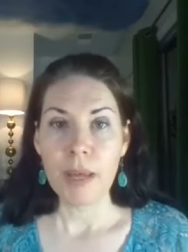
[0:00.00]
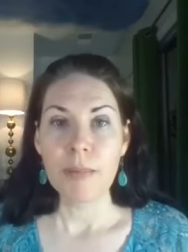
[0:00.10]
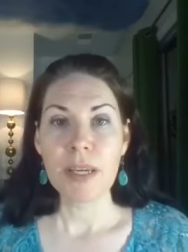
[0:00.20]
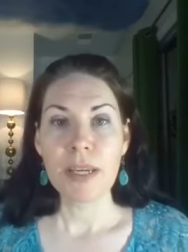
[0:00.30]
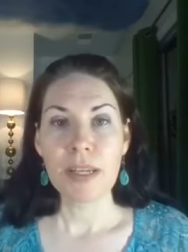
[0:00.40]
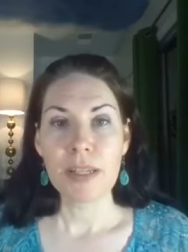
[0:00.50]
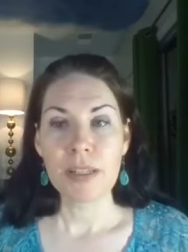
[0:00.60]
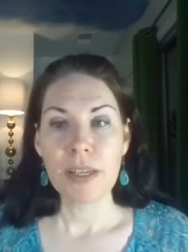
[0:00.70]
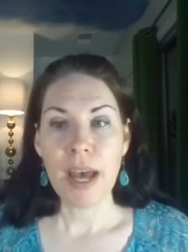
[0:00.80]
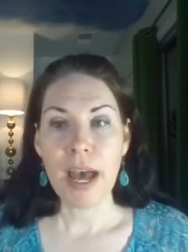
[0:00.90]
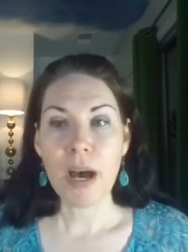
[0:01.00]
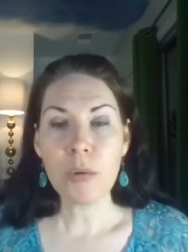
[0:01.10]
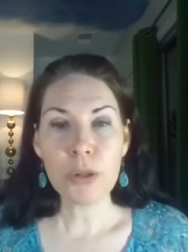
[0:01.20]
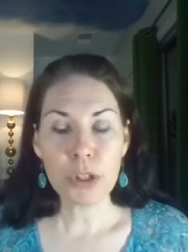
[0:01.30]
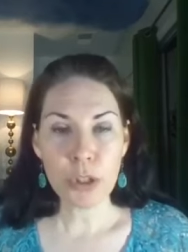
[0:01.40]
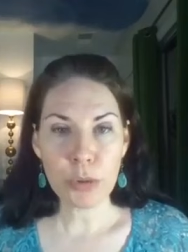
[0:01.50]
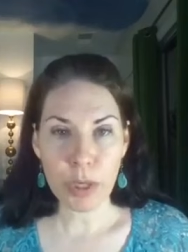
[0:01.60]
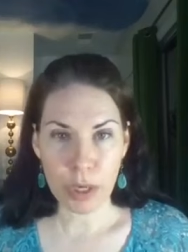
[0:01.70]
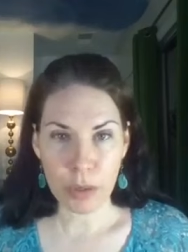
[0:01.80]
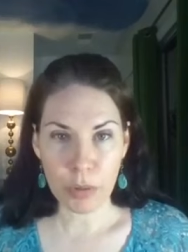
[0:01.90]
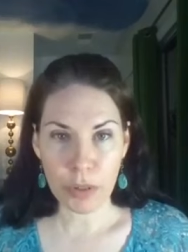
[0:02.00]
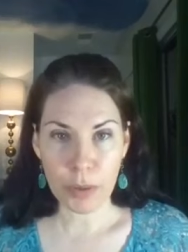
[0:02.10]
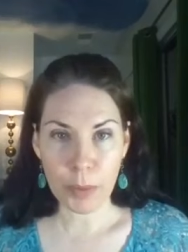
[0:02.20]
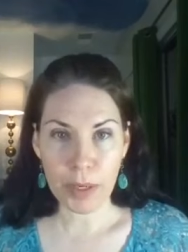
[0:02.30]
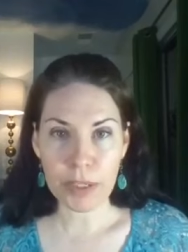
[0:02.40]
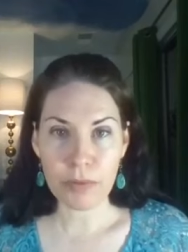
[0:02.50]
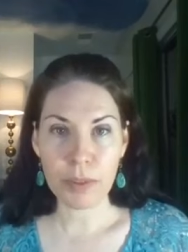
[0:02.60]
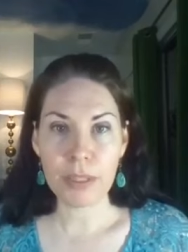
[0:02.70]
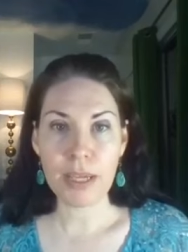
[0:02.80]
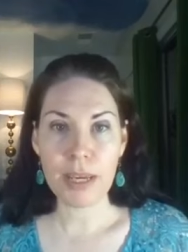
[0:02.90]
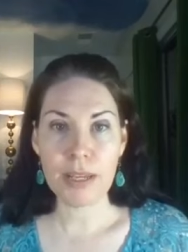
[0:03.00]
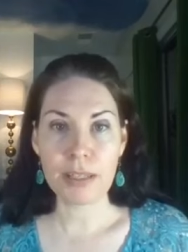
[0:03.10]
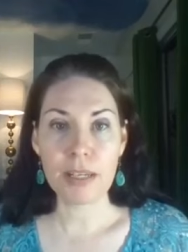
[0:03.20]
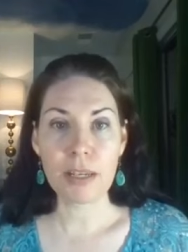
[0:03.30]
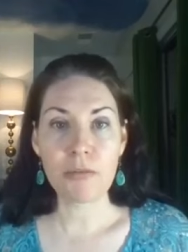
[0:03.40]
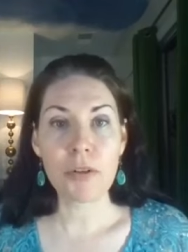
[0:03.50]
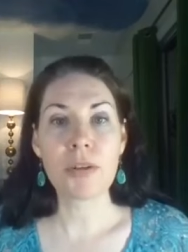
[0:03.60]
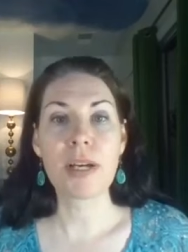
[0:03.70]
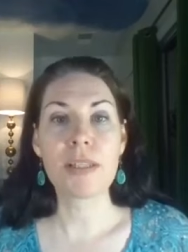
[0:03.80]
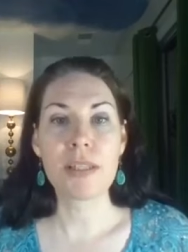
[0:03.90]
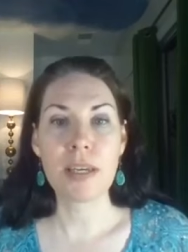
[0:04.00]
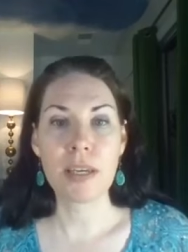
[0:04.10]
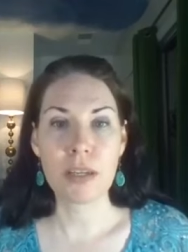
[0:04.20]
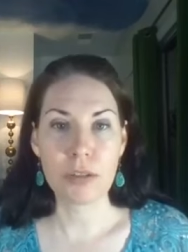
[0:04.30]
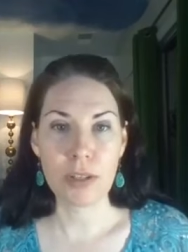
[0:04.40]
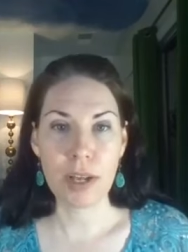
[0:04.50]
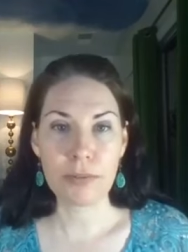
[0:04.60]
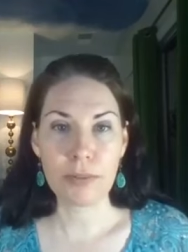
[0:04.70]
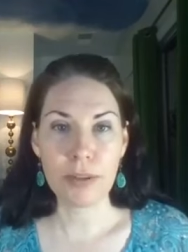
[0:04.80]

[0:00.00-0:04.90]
because how would you know what the price really is if you're not seeing it yourself?